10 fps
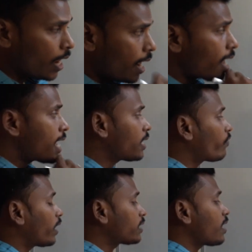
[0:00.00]
And
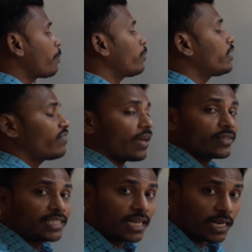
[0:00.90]
for example, if you have a
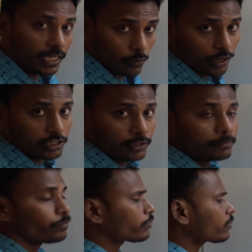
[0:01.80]
general equation
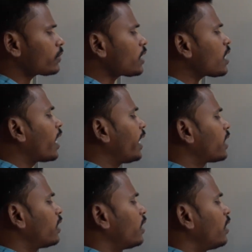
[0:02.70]
like
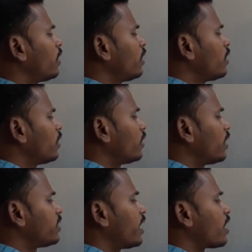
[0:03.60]
the
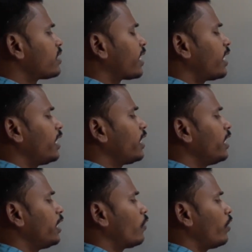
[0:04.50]
general second
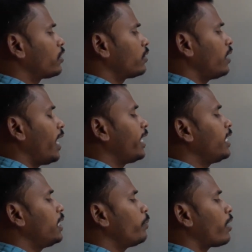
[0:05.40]
degree equation,
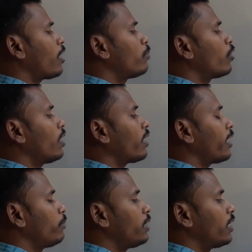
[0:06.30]
any parabola
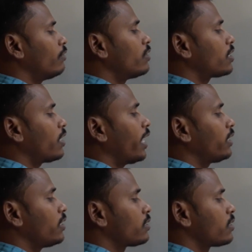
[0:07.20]
can be converted like
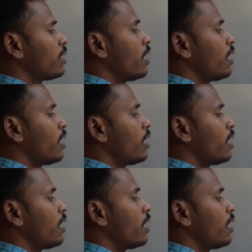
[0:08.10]
this: